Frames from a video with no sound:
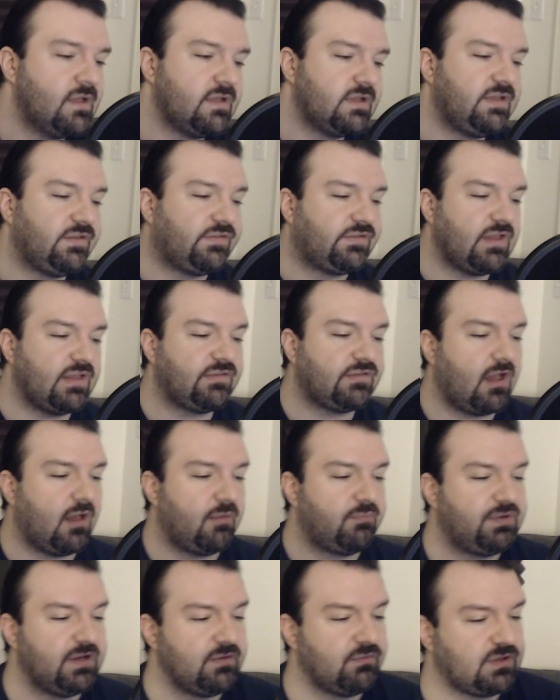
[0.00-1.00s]
He says, uh,
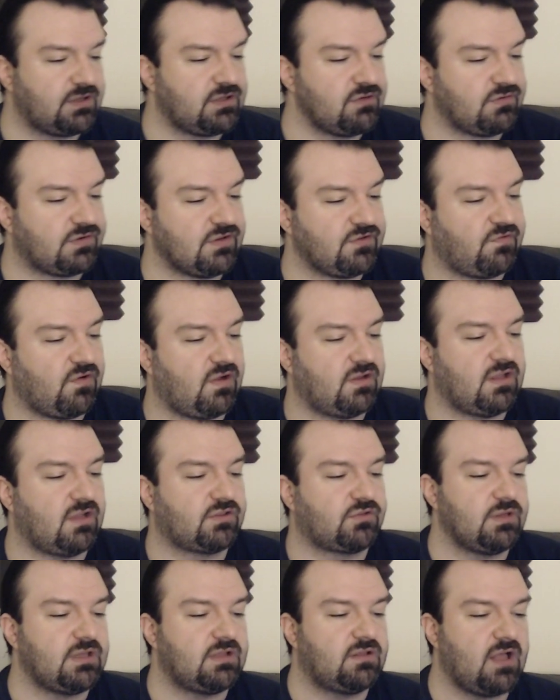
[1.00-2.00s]
been with you since
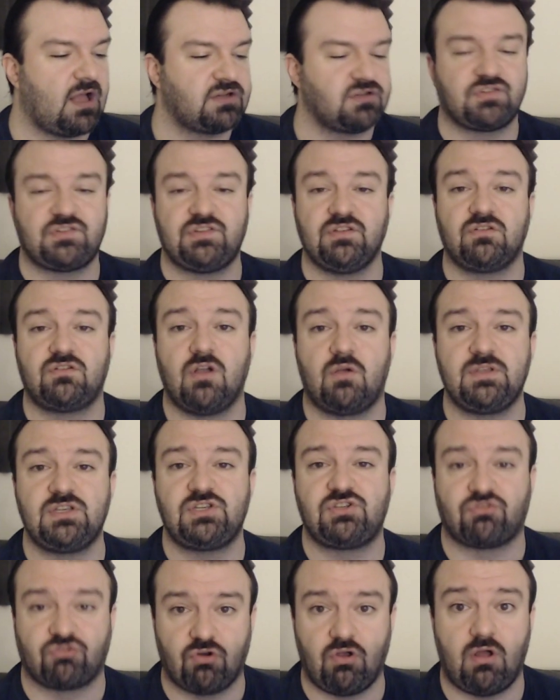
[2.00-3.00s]
Fallout 3. Glad you're still going
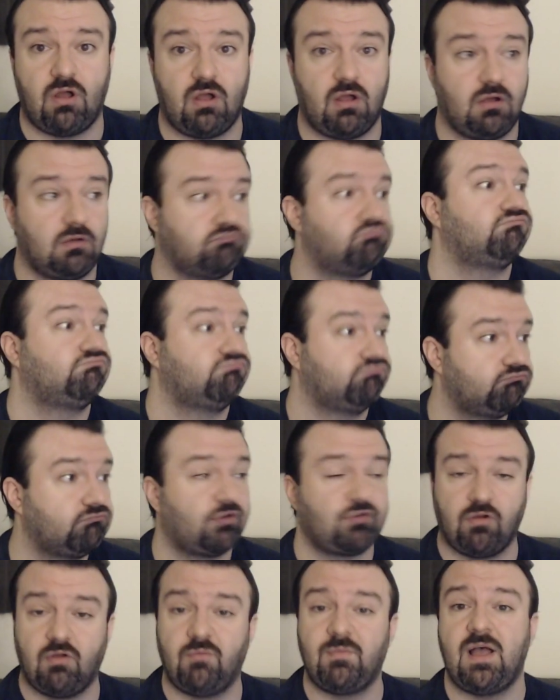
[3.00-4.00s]
strong.
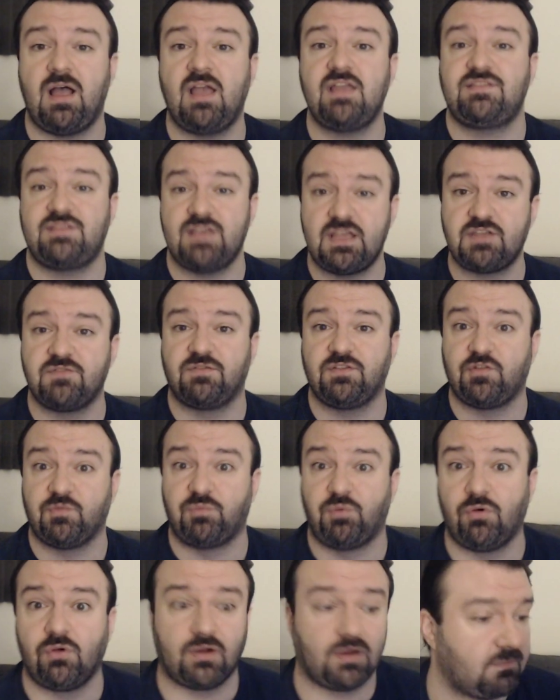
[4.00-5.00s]
So am I. Thank you for the
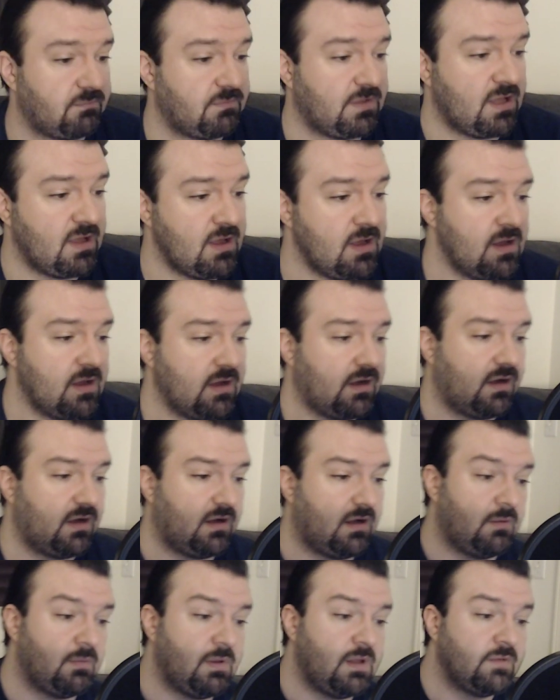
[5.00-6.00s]
support.
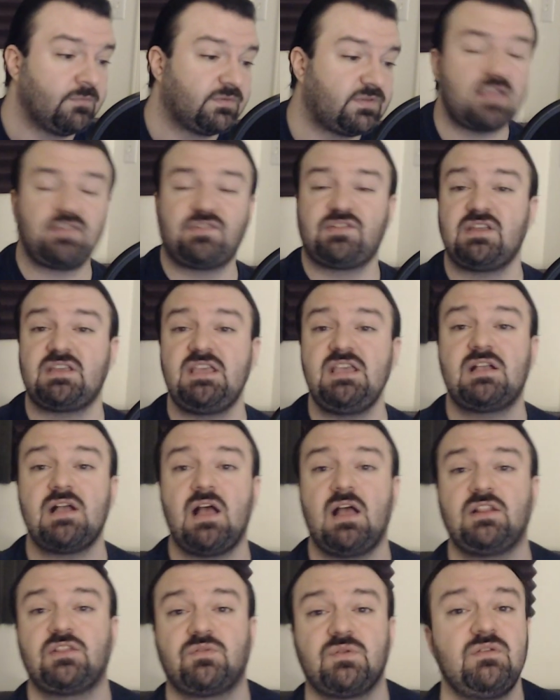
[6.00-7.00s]
Um, thanks to
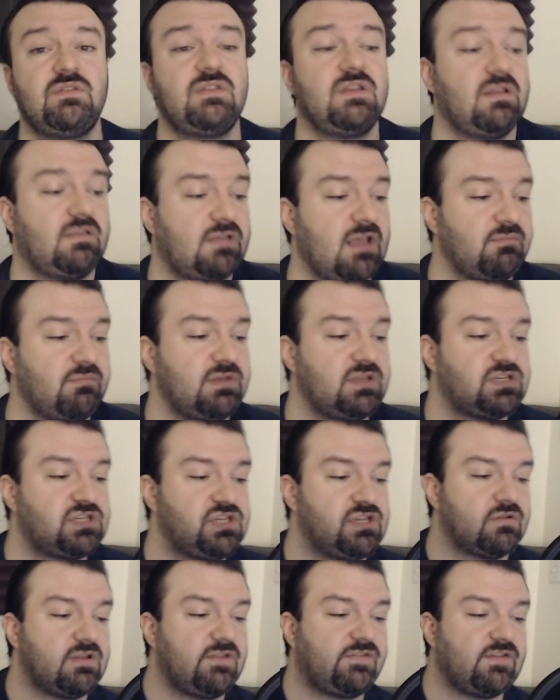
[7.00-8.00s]
Keycon3 who did a 10-bit
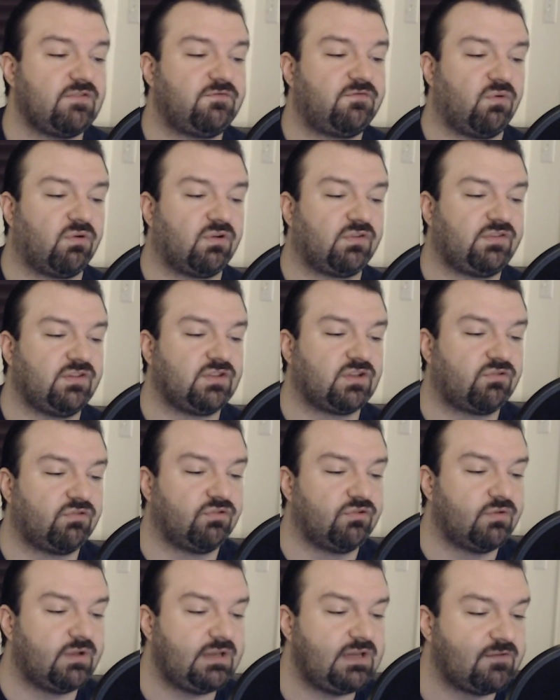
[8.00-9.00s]
cheer. He said, Forza, the
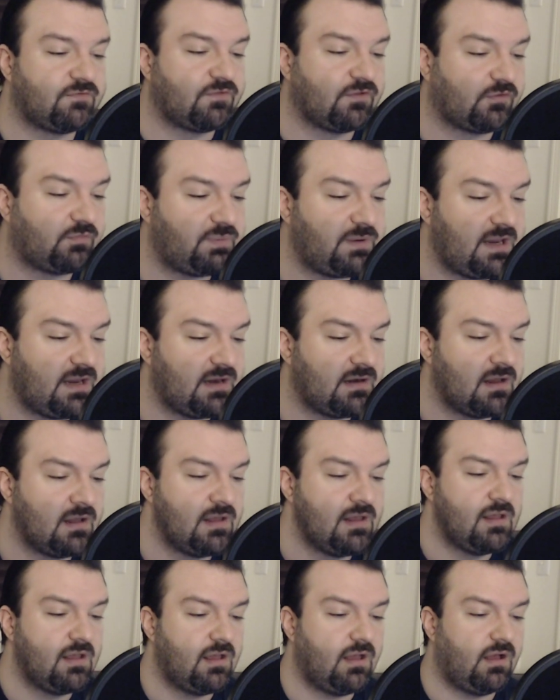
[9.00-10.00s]
crew, and Need for Speed.
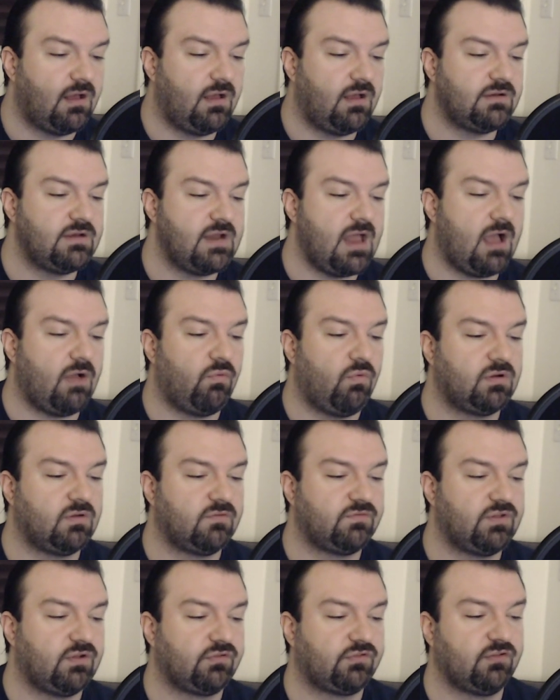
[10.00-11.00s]
Uh, not one
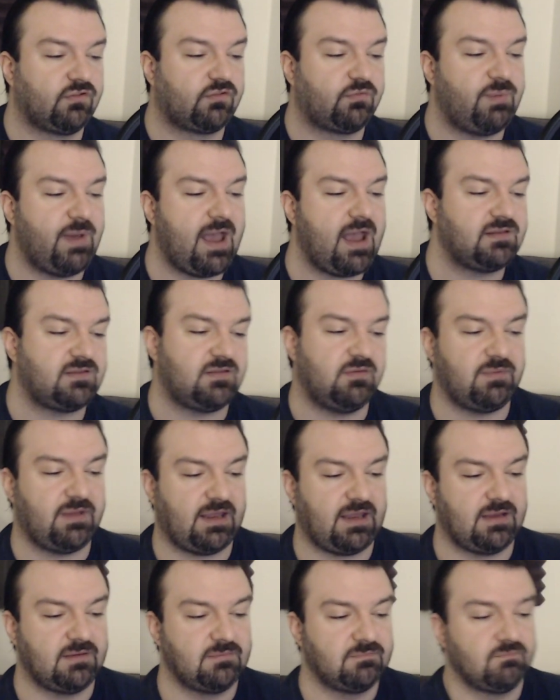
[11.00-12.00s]
of those looks bad to
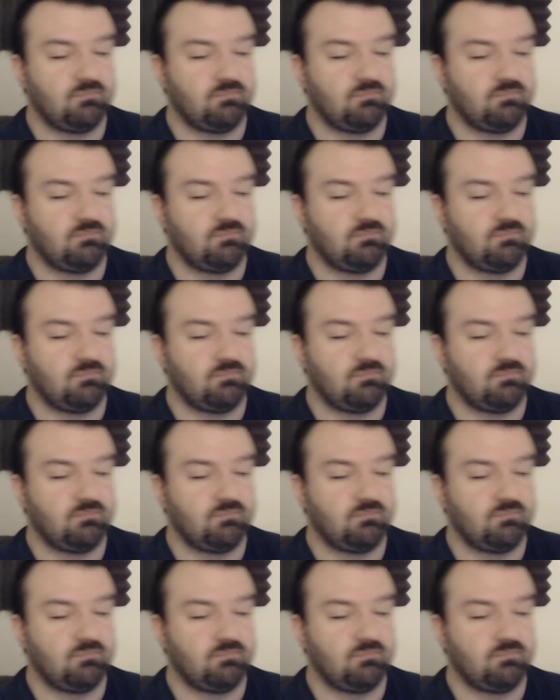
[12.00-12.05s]
me.